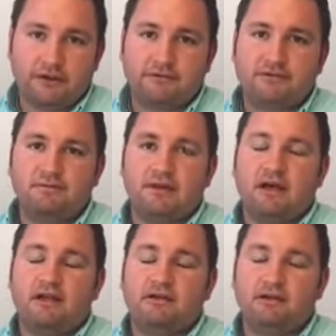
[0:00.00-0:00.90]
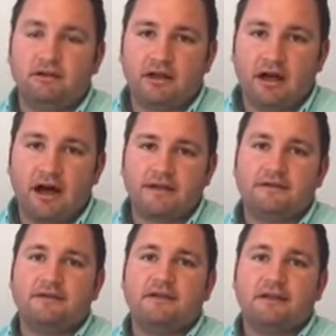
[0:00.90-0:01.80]
You have to spend a
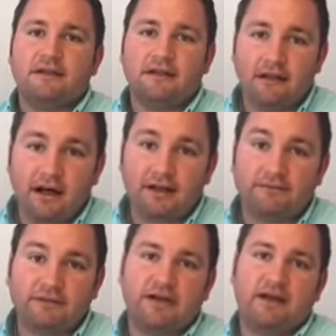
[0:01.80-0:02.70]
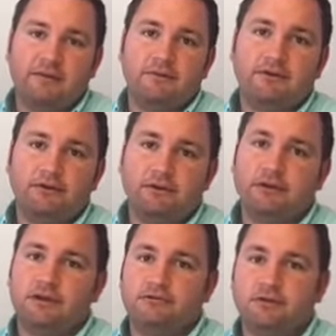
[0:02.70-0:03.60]
lot of time
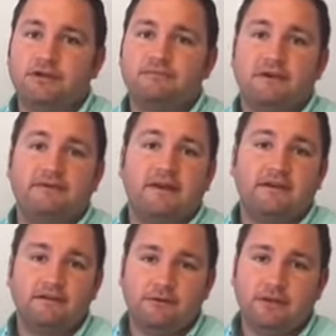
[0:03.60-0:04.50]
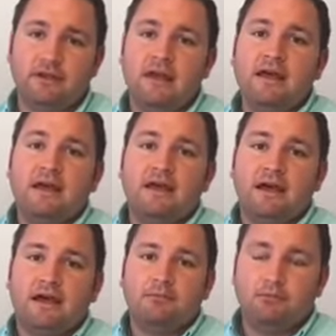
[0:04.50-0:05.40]
looking. Trust me, I've had to do it
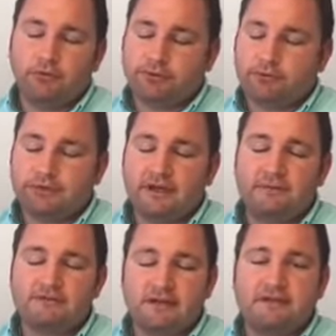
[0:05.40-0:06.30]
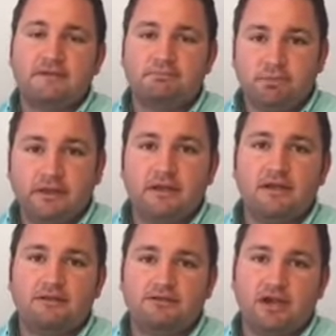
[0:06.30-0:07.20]
multiple times, and it's a
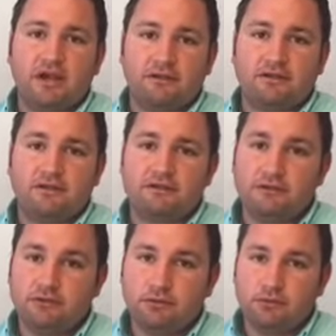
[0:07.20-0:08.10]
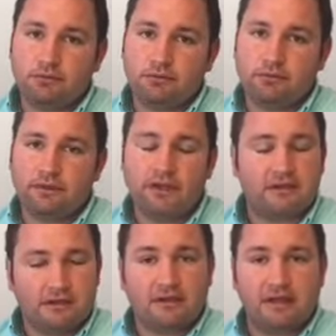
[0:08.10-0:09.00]
big challenge. It's doable, and
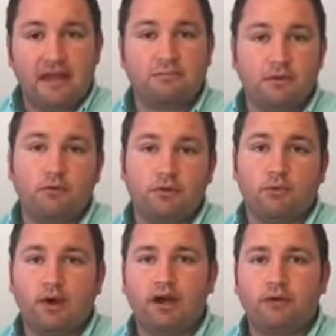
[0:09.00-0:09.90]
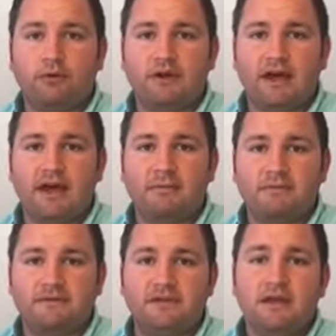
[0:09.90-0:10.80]
it can be worthwhile when it
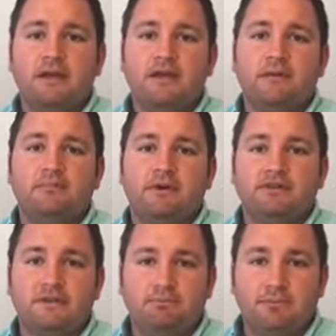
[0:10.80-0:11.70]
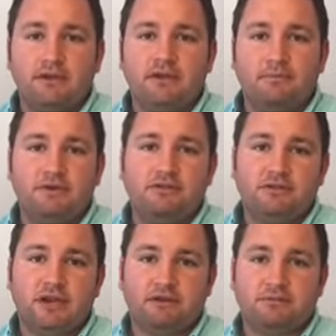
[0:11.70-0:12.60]
happens, but it's a big
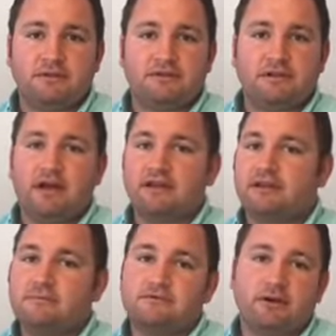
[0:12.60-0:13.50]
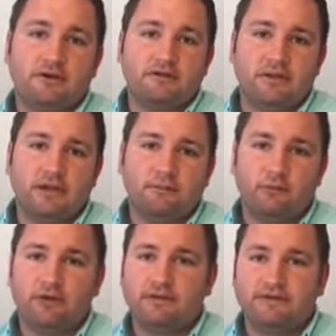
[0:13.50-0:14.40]
challenge, because a lot of times dogs come
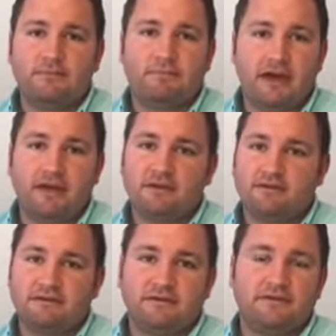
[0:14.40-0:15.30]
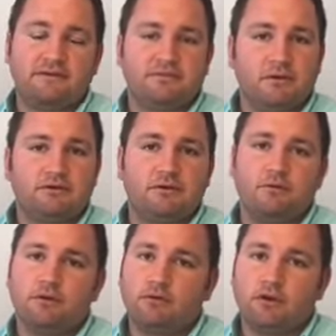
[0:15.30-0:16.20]
with some baggage and stuff, especially
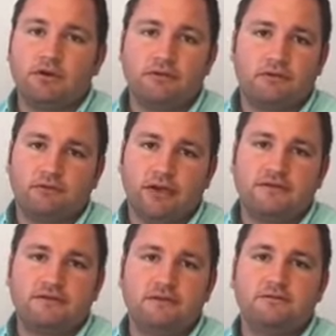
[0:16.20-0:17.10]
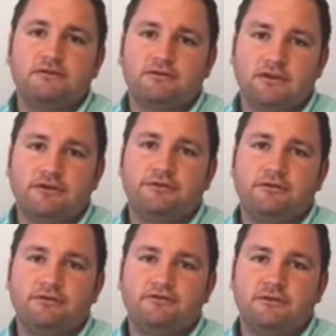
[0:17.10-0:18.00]
when you're working through rescues and
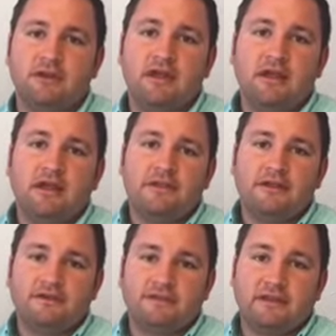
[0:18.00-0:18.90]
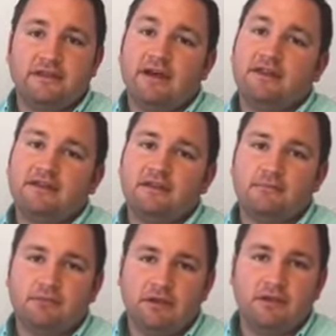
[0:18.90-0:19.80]
shelters and things like that. It
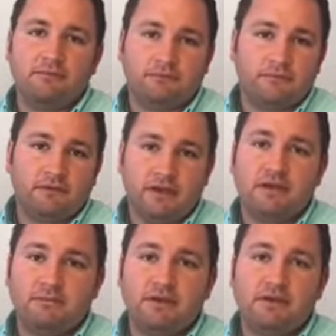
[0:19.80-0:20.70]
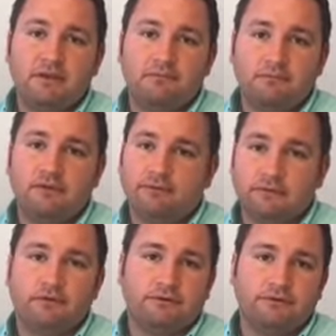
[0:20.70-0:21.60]
can be
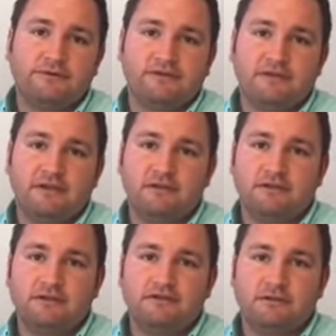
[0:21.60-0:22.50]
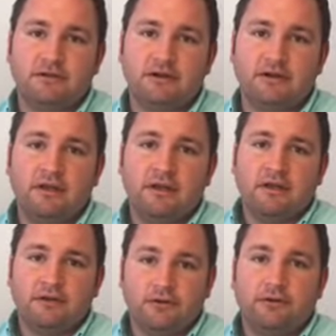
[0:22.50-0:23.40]
difficult, to say the least.
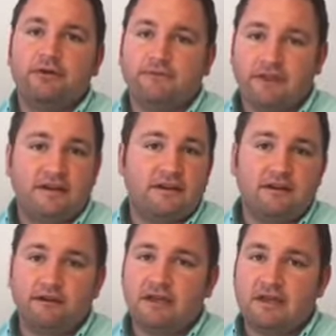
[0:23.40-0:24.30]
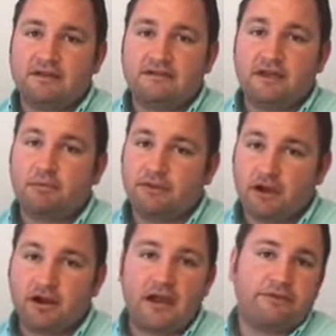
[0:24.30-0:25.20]
You're looking for that needle in a haystack, but they
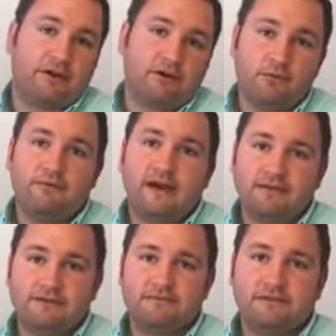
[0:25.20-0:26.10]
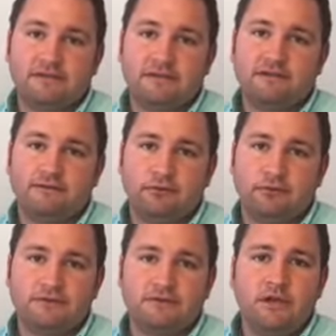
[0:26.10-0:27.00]
are out there. We've had some successful
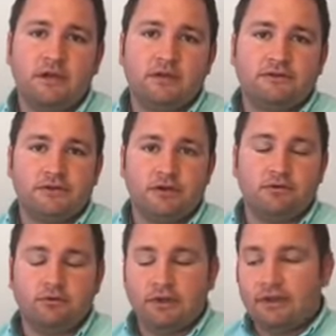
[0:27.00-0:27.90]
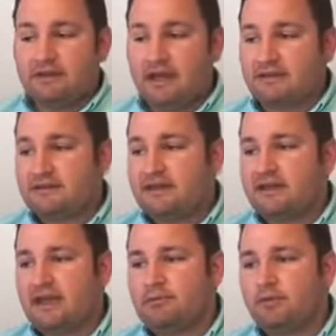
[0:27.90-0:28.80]
ones. So yes,
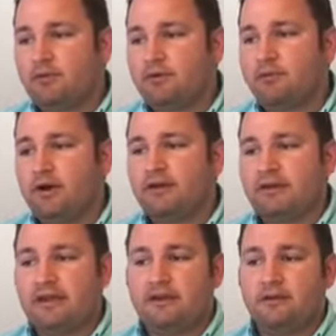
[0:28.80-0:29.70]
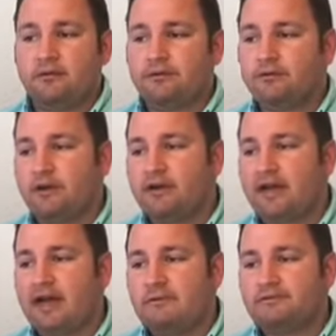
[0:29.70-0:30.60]
it can be worthwhile. Getting an older dog
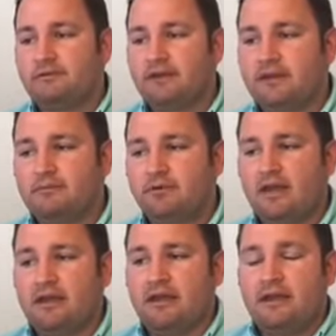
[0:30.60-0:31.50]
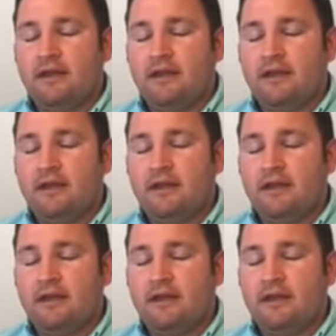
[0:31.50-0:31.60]
absolutely can be okay.